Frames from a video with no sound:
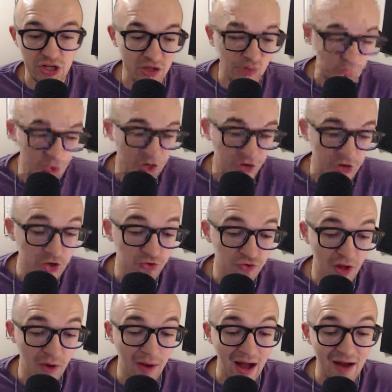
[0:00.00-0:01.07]
and weird news.
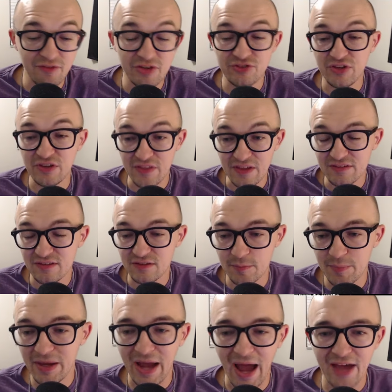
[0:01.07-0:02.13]
Now, obviously, this is the
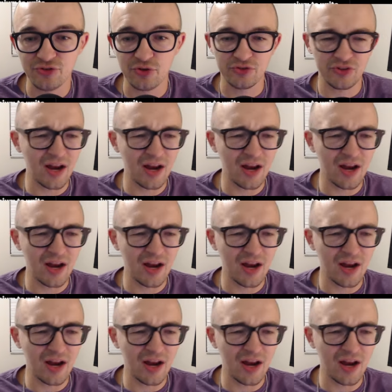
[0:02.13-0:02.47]
big asterisk.